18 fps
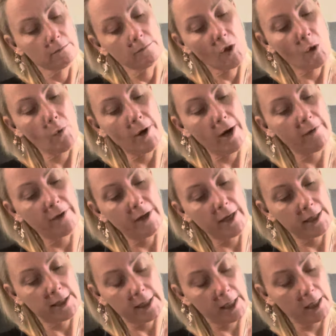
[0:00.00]
Whatever
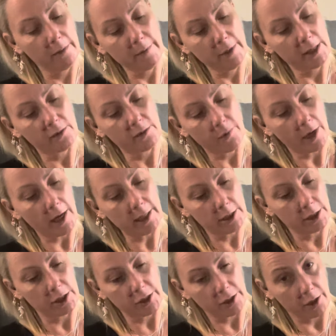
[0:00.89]
doesn't kill me is what I
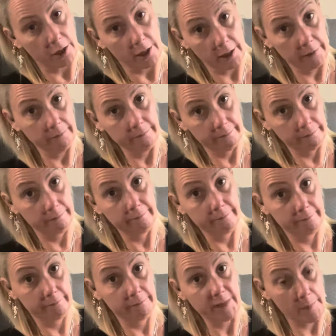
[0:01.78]
just saw
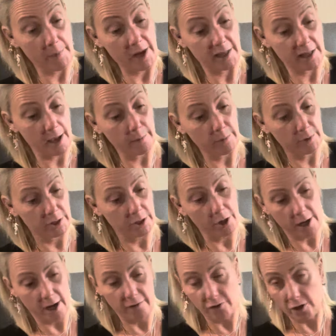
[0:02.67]
that my thumb was
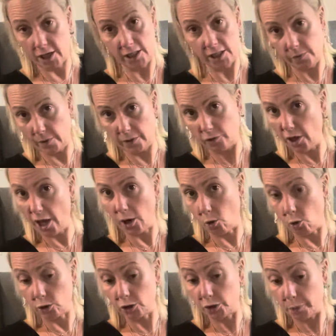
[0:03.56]
on after I just went through that
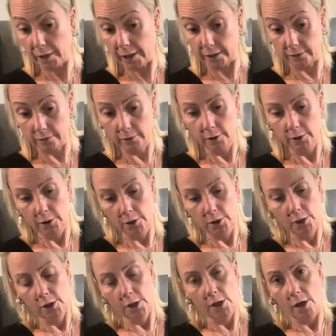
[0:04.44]
whole spiel
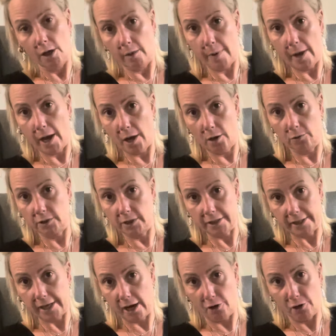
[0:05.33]
about the
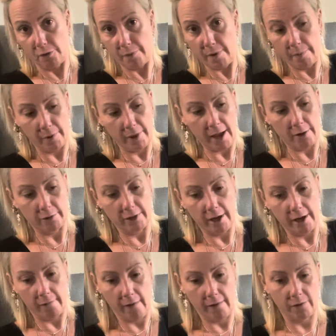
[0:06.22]
scary people out
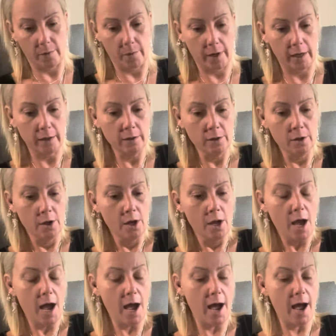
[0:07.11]
there everywhere.
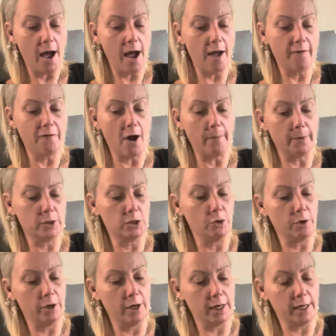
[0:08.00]
Uh, if
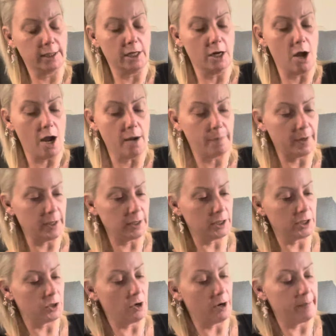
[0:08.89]
opportunity doesn't knock, build
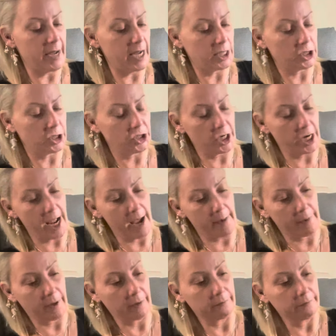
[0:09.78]
a door, make the shit
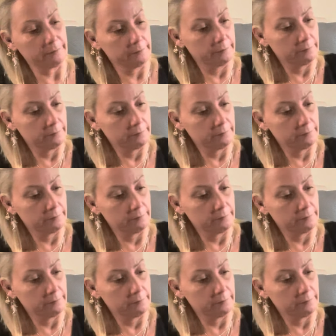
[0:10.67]
happen.